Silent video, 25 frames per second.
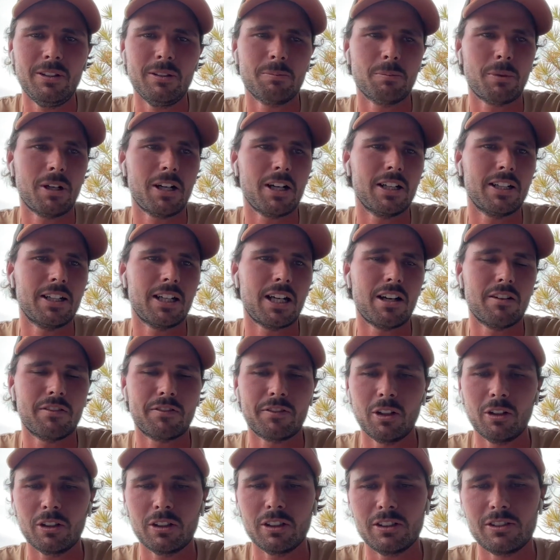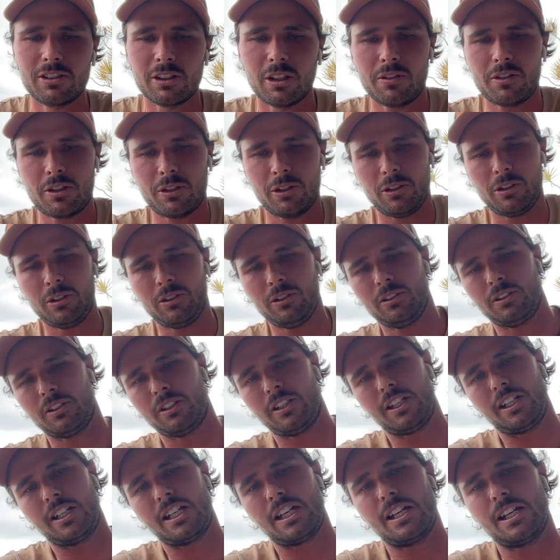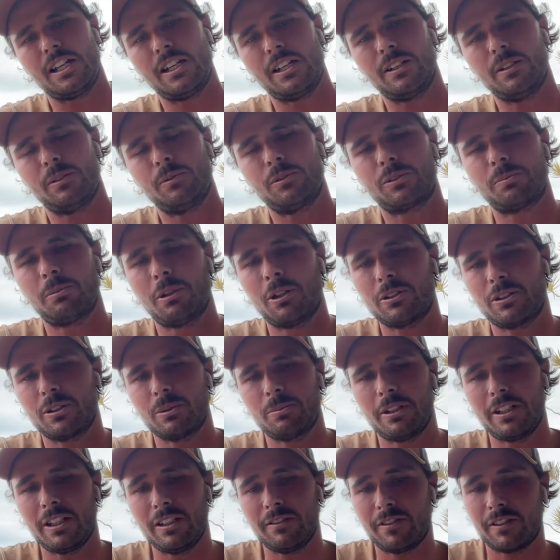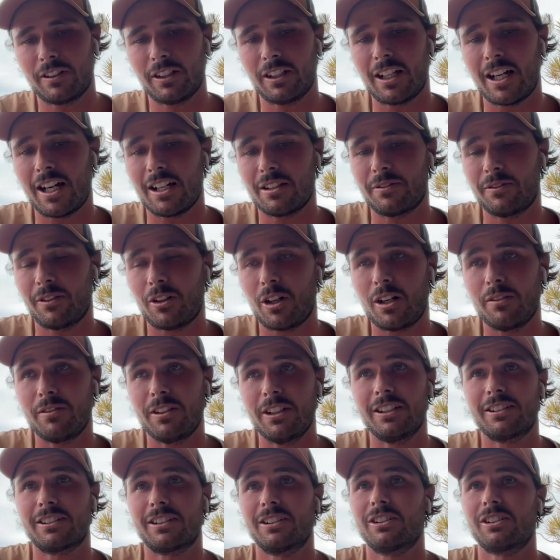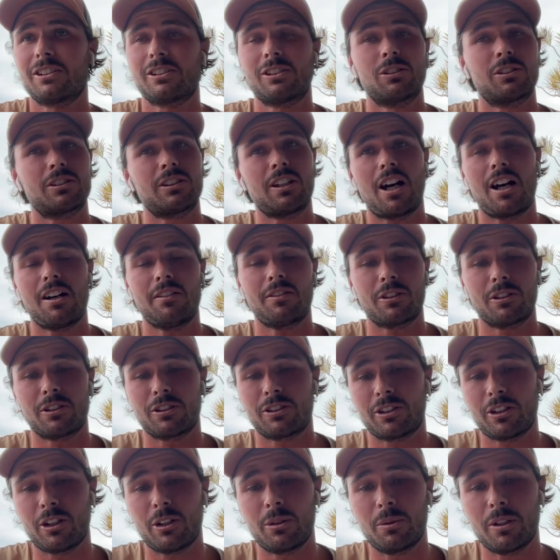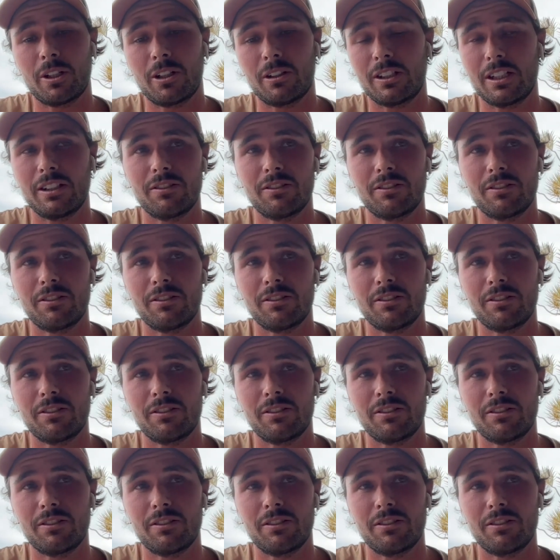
But uh, Frogley's Offshore, they sponsored me for the last five years and just looked after us so well,